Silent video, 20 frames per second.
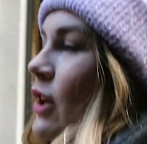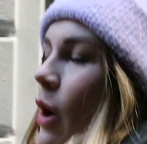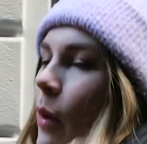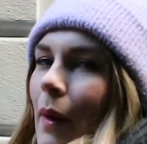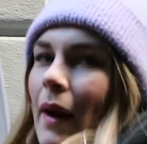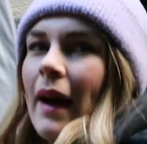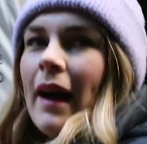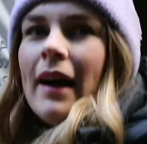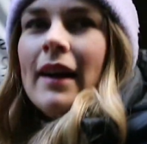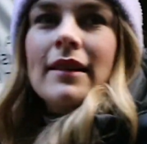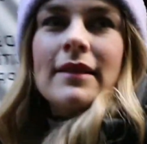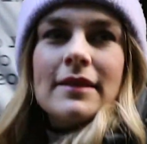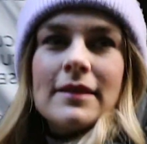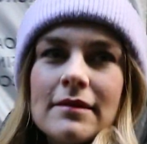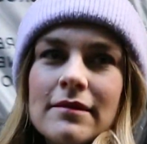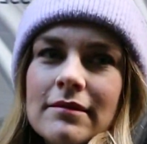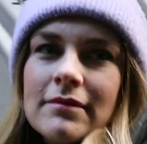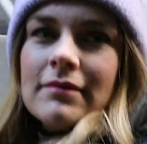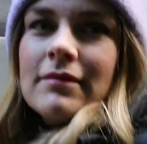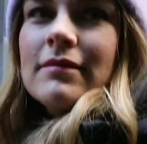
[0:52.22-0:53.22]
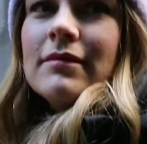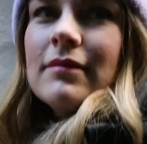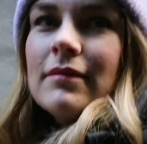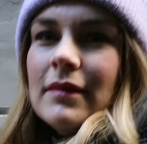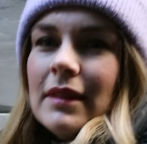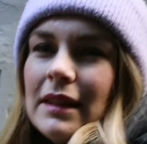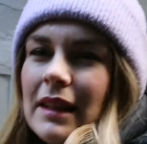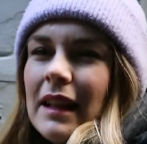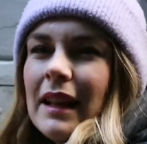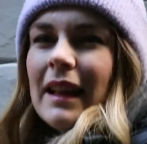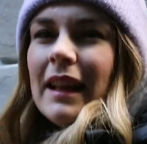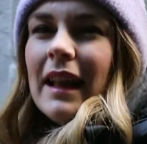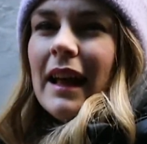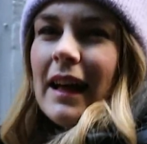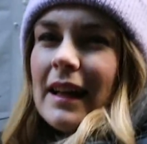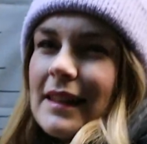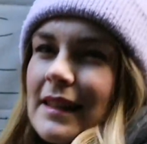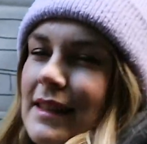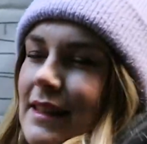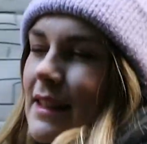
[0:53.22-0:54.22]
go out
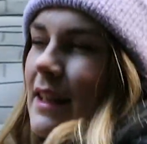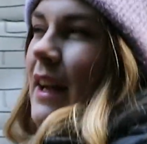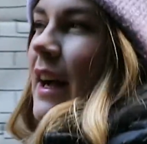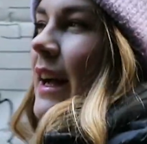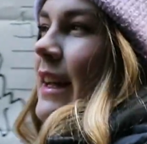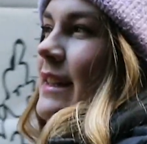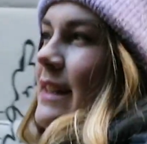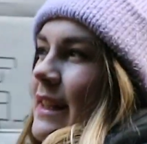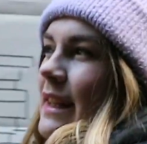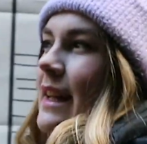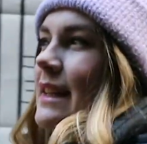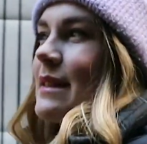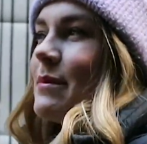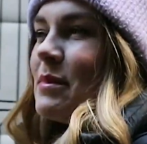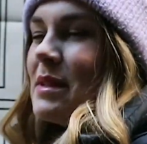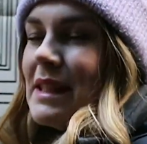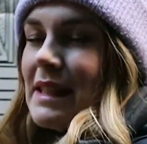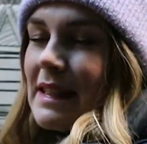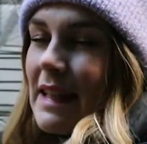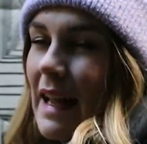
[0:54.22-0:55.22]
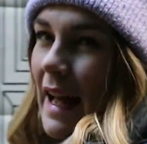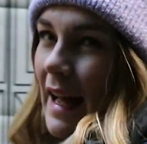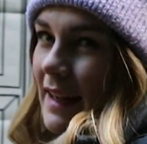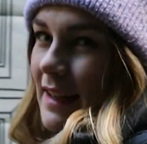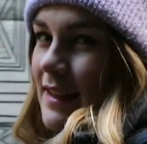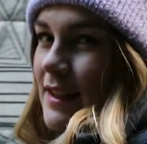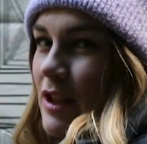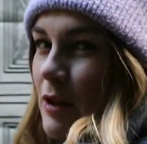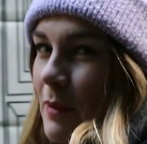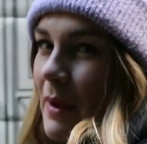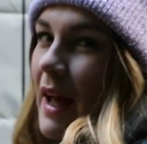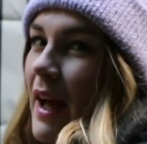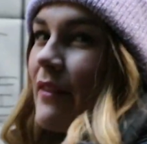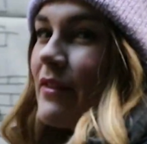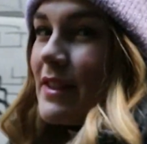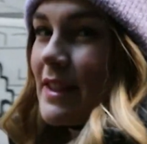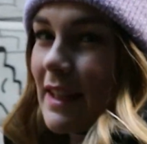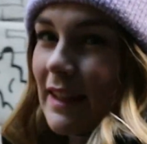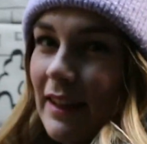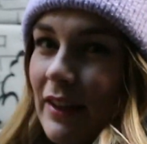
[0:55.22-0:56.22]
last night to get some snacks, so we
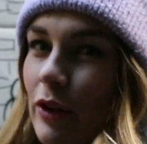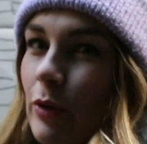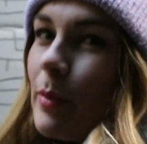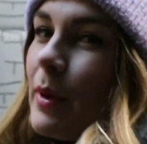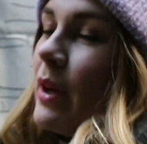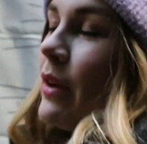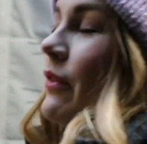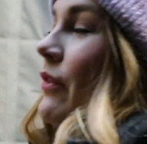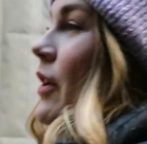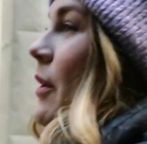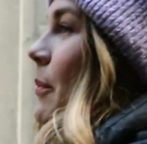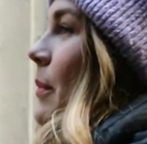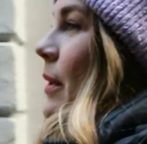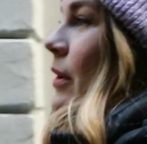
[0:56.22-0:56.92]
have seen a little bit of it,